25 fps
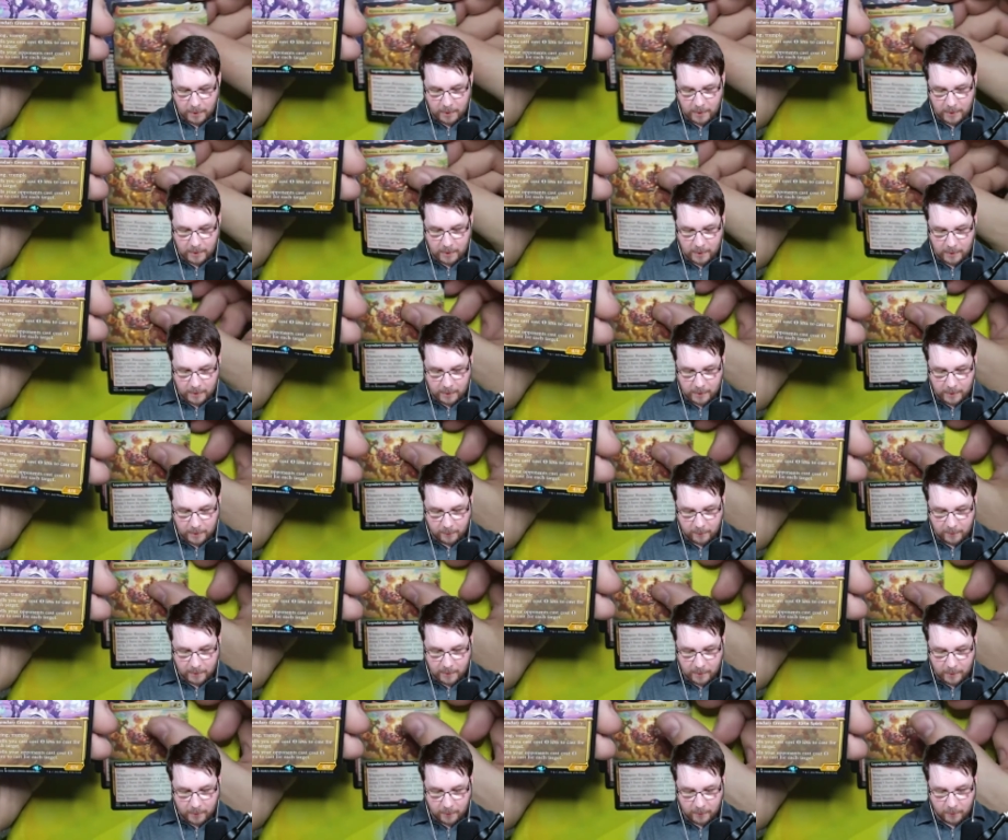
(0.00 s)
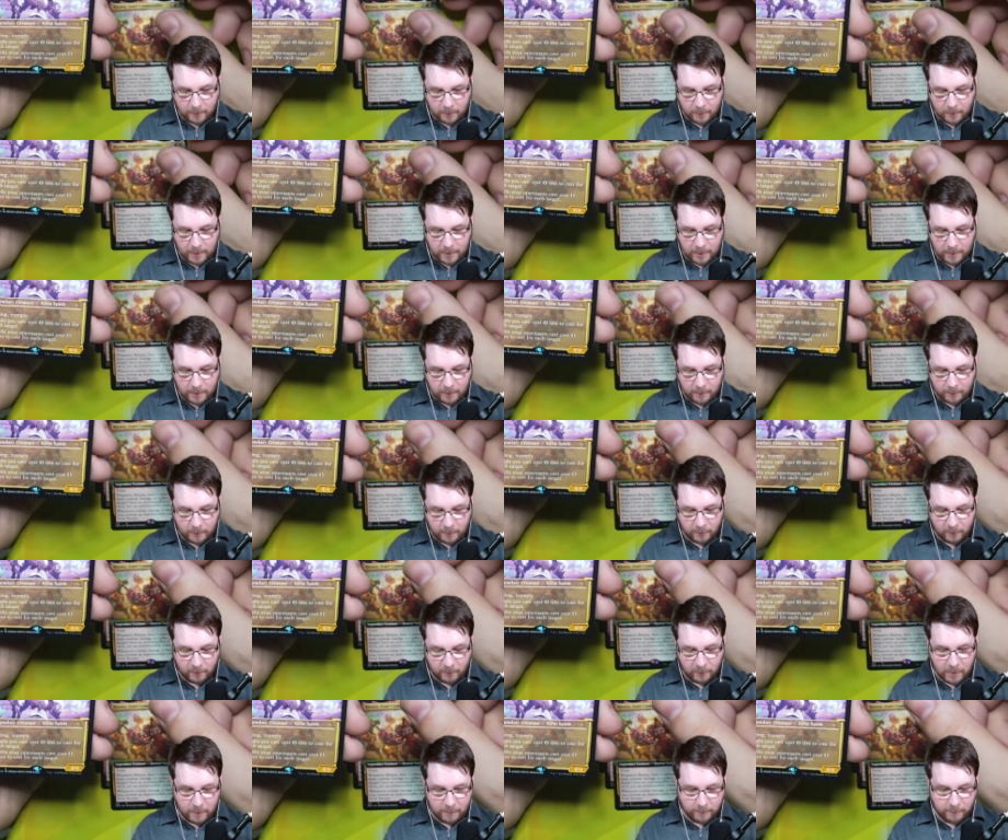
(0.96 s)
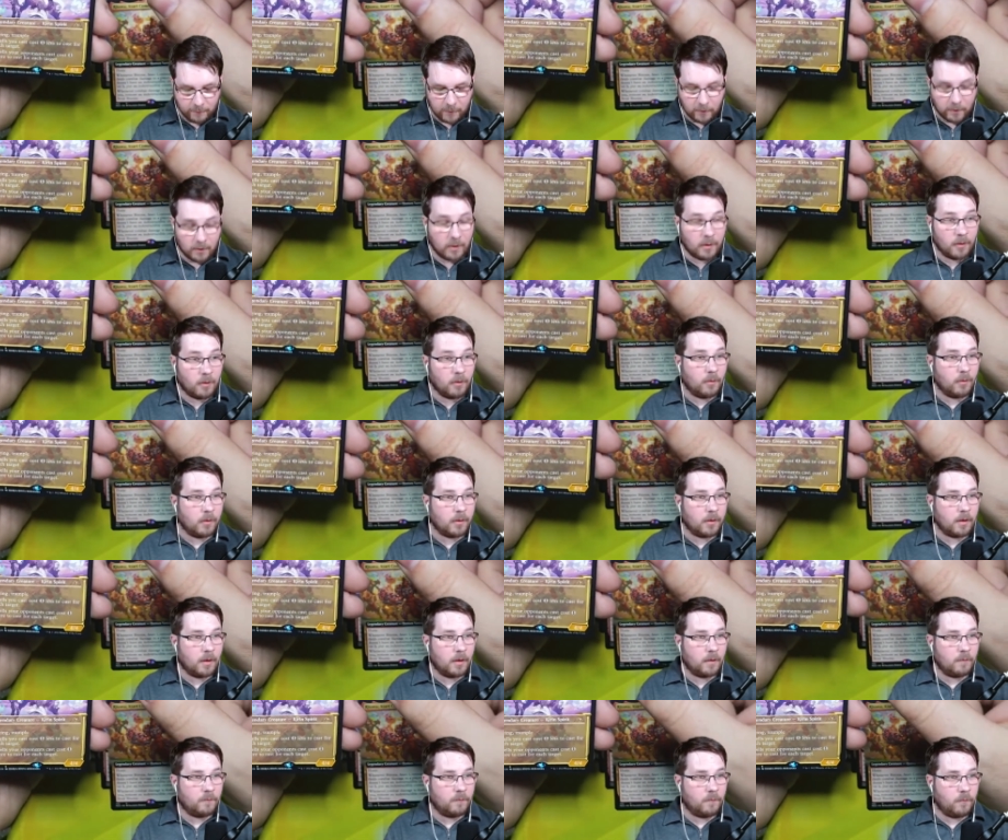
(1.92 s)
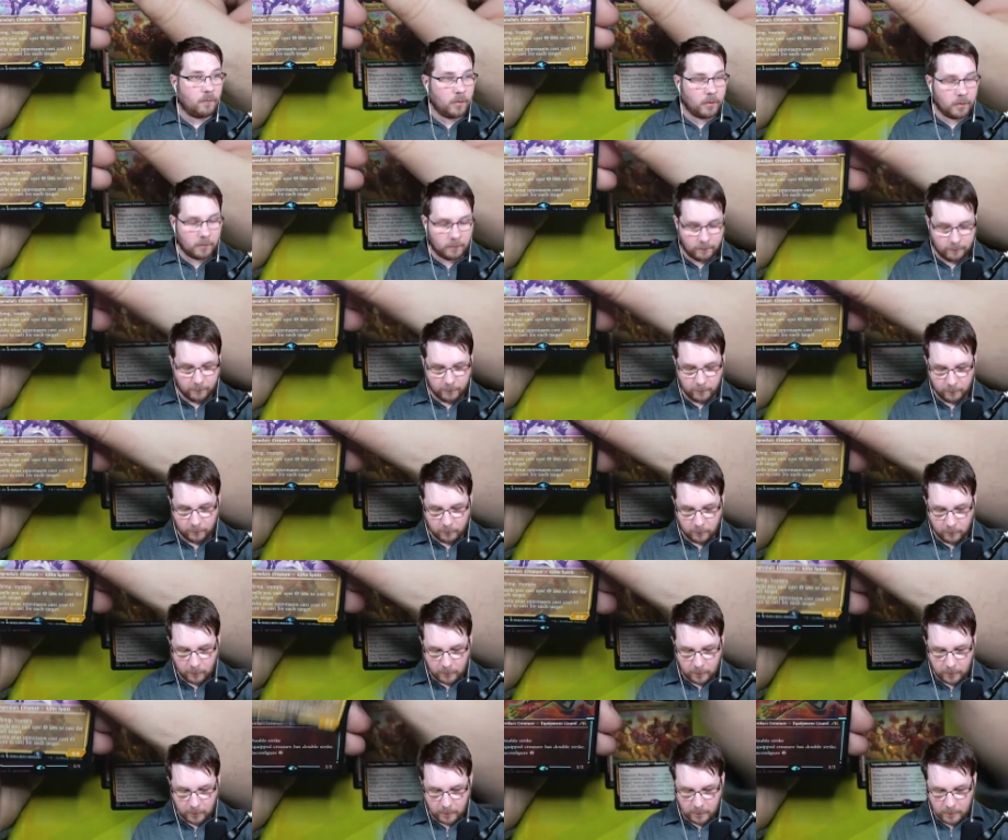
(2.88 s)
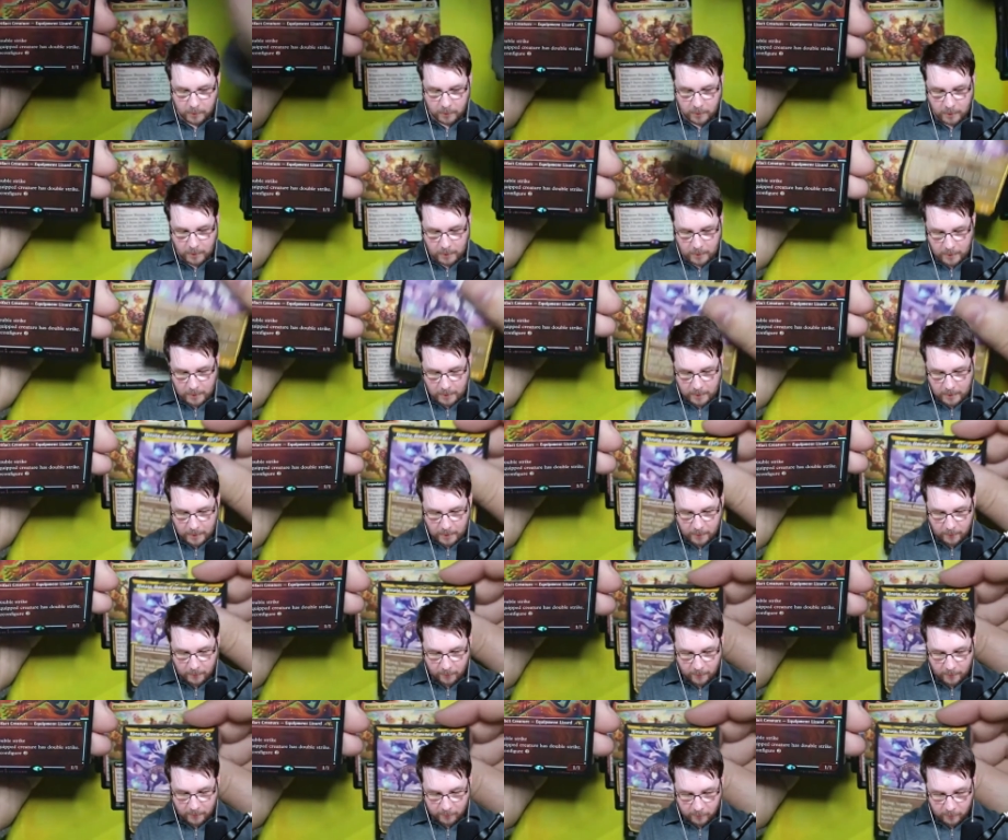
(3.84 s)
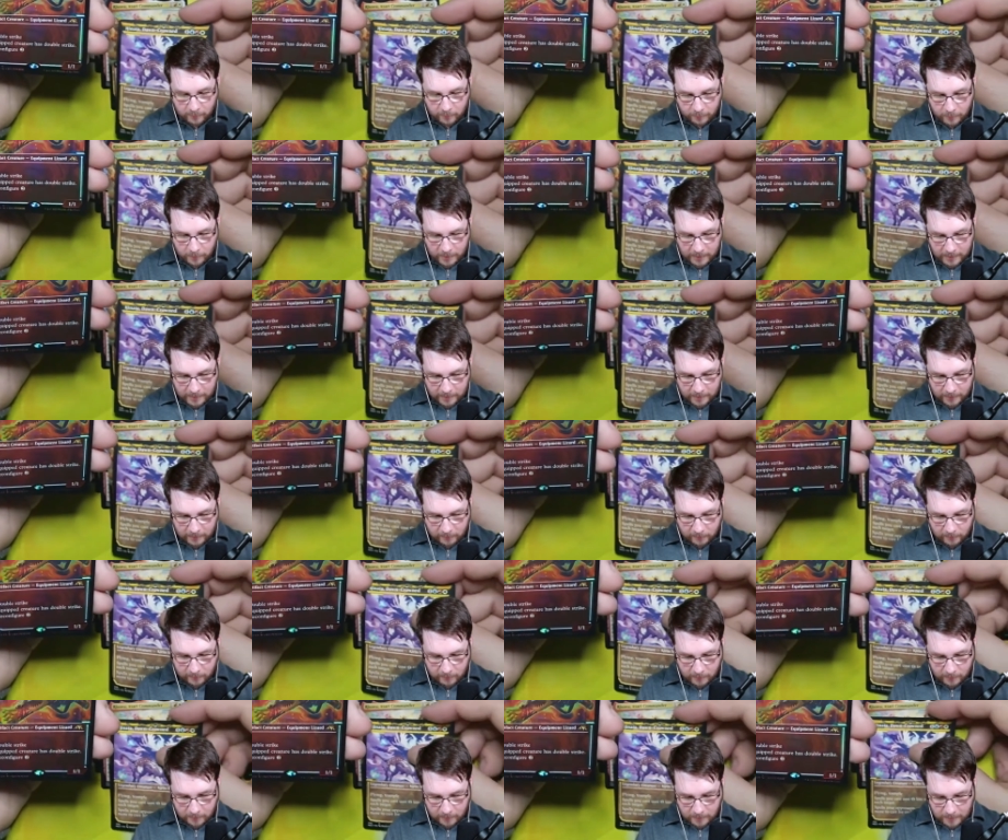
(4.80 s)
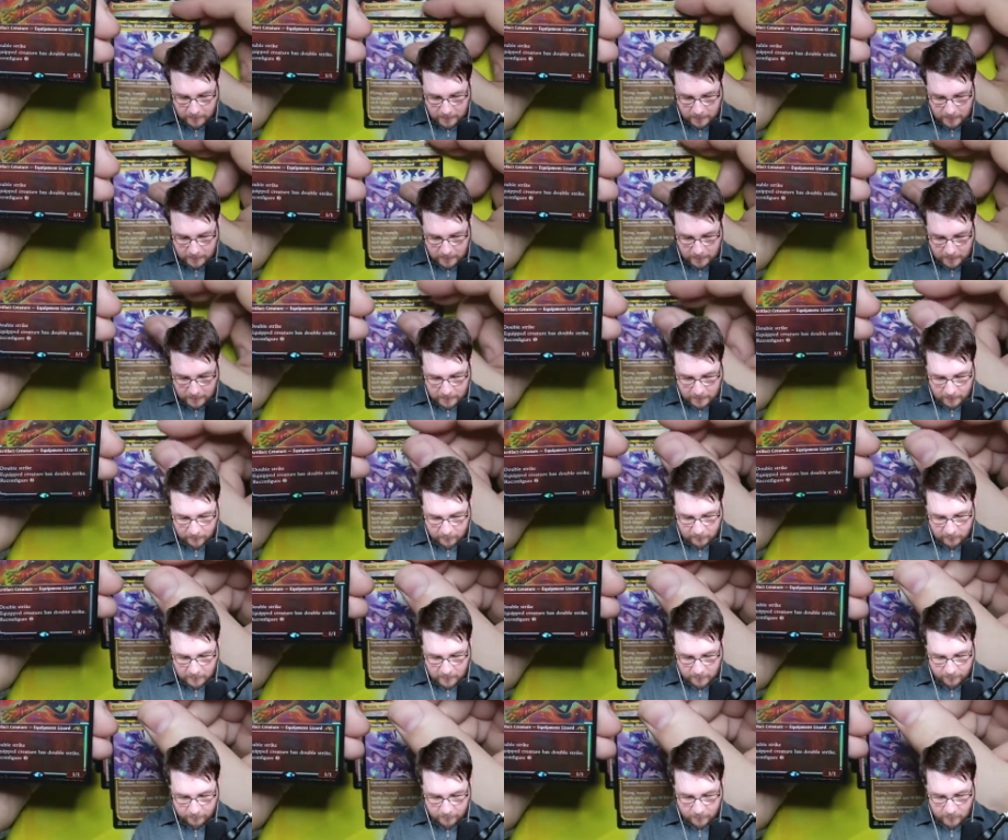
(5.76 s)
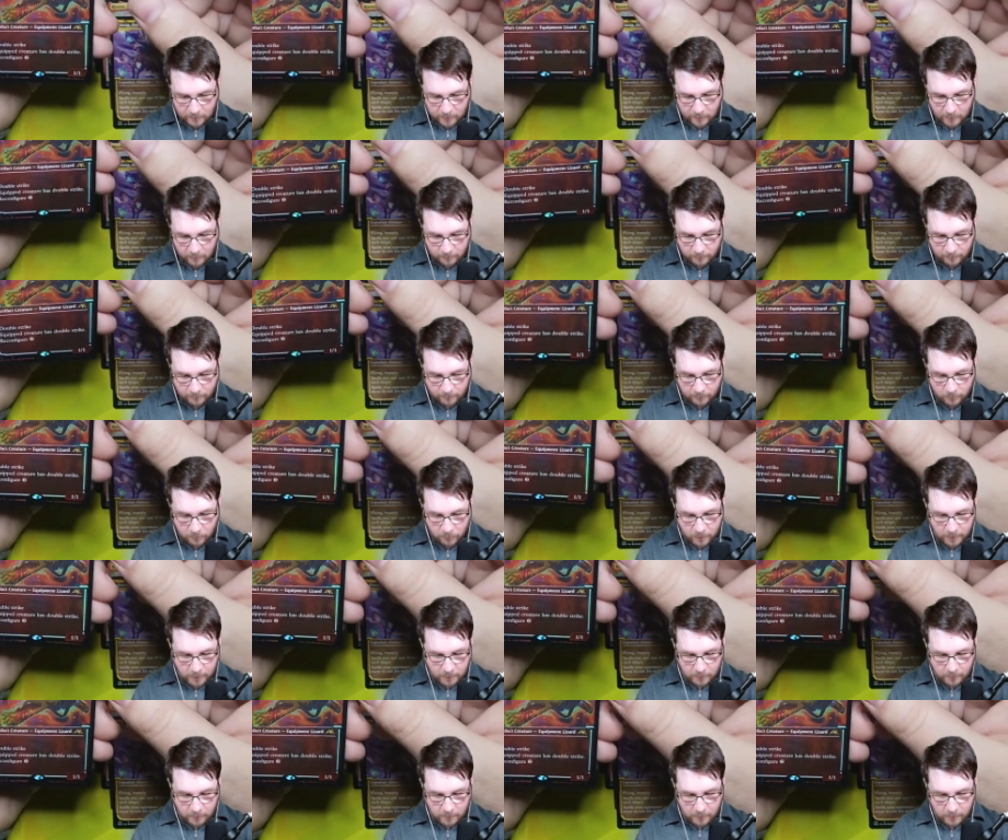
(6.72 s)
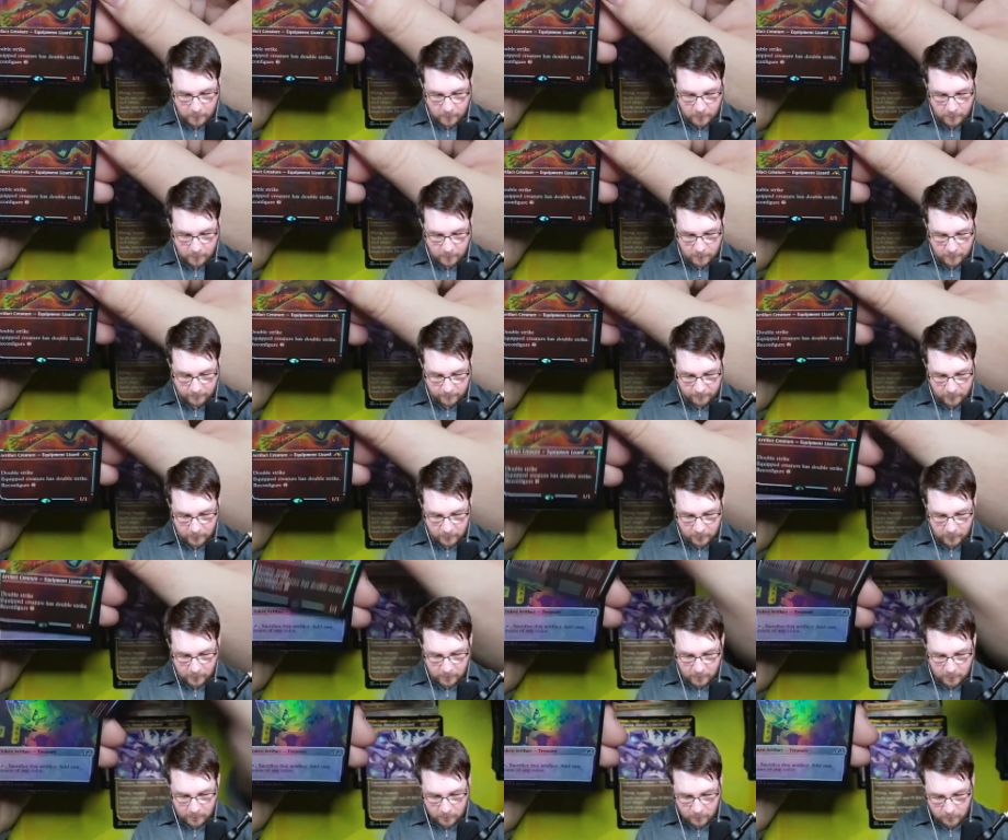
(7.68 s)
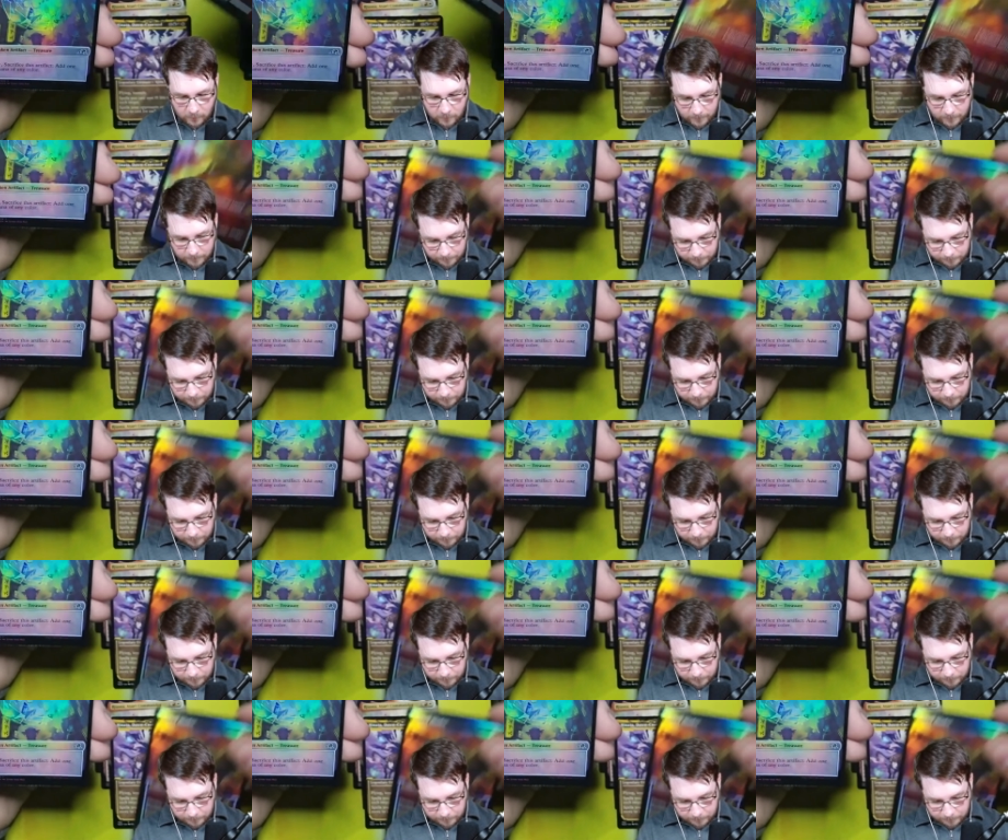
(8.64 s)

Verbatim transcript: Kanata Dawn Crown Soft Glow non-foil for four, and the Lizard Blades uh, Soft Glow foil for two.